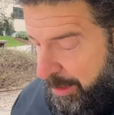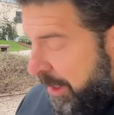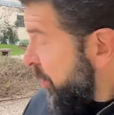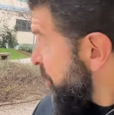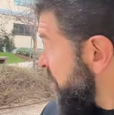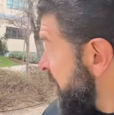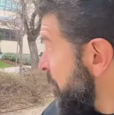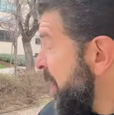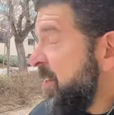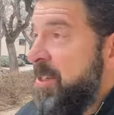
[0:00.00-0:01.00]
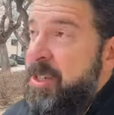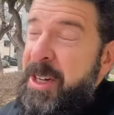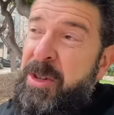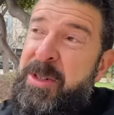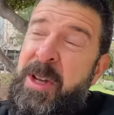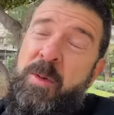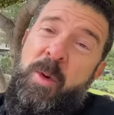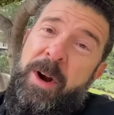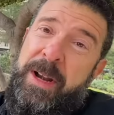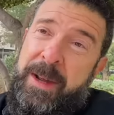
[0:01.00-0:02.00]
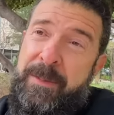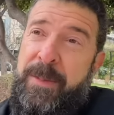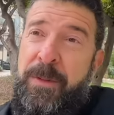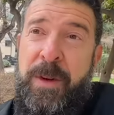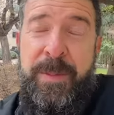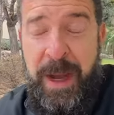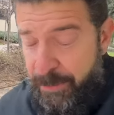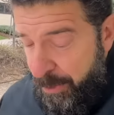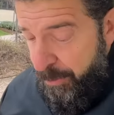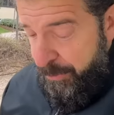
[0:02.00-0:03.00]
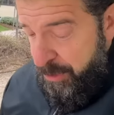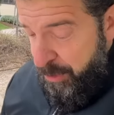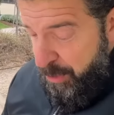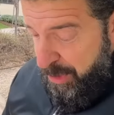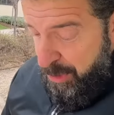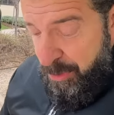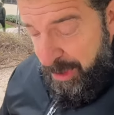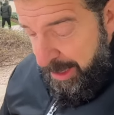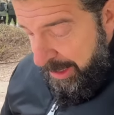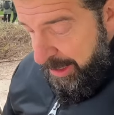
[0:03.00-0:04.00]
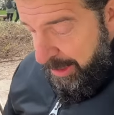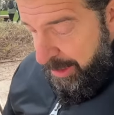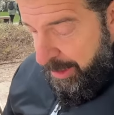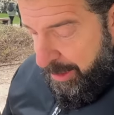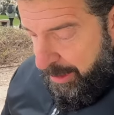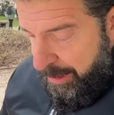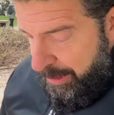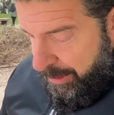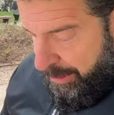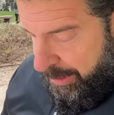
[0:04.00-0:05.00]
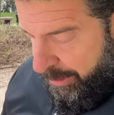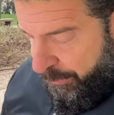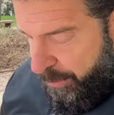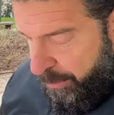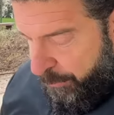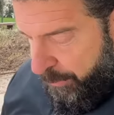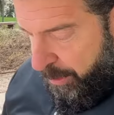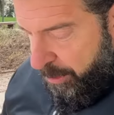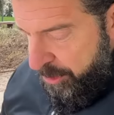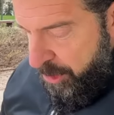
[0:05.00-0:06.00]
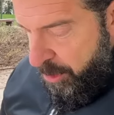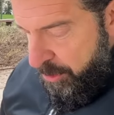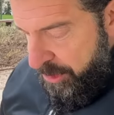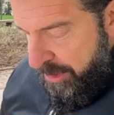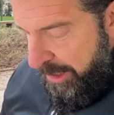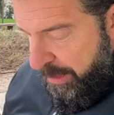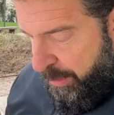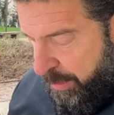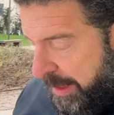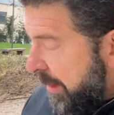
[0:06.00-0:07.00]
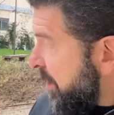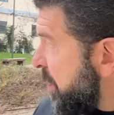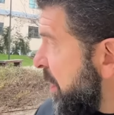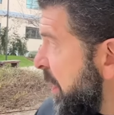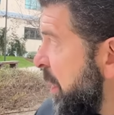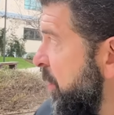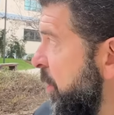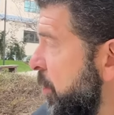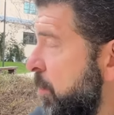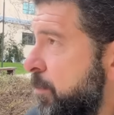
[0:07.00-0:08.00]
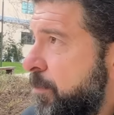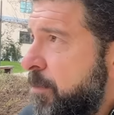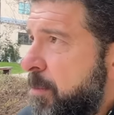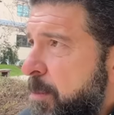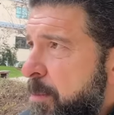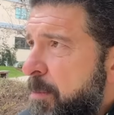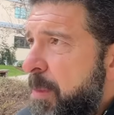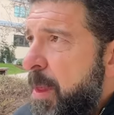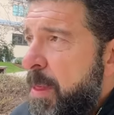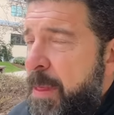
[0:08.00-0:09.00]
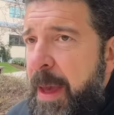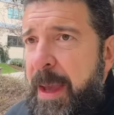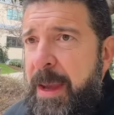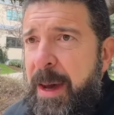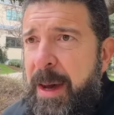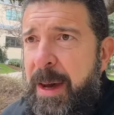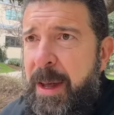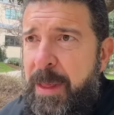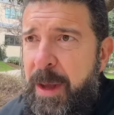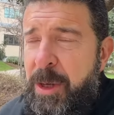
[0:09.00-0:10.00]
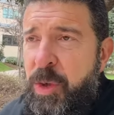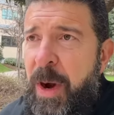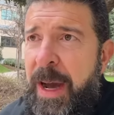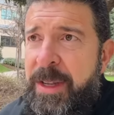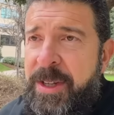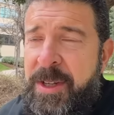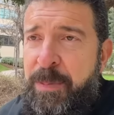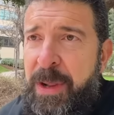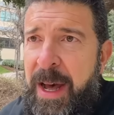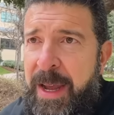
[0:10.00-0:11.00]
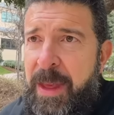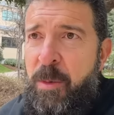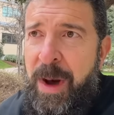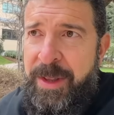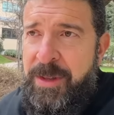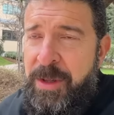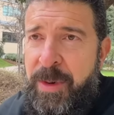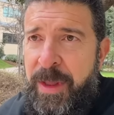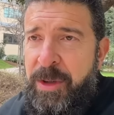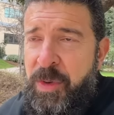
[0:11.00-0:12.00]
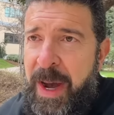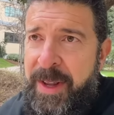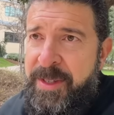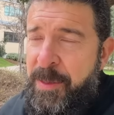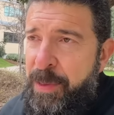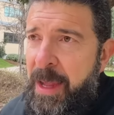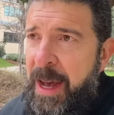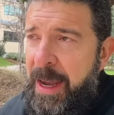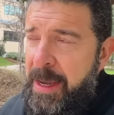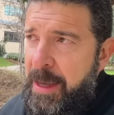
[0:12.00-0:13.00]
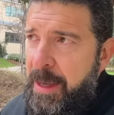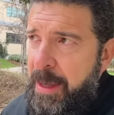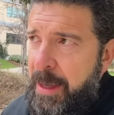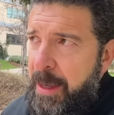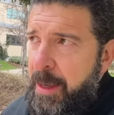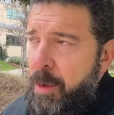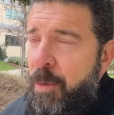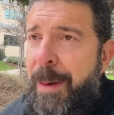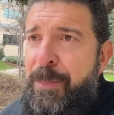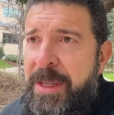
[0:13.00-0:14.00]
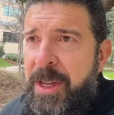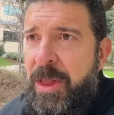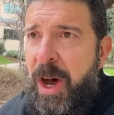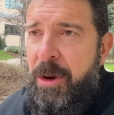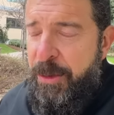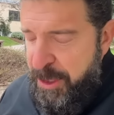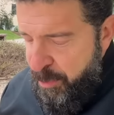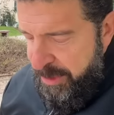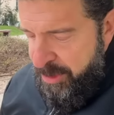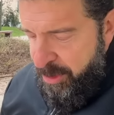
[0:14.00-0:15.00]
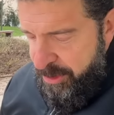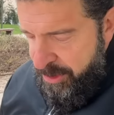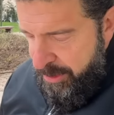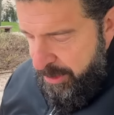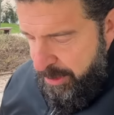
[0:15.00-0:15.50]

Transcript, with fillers: Interesting message, an interesting warning from Lavrov to the UK. Lavrov also said that the EU, they are trying to supply, they want to, and they're trying to supply weapons and long-range missiles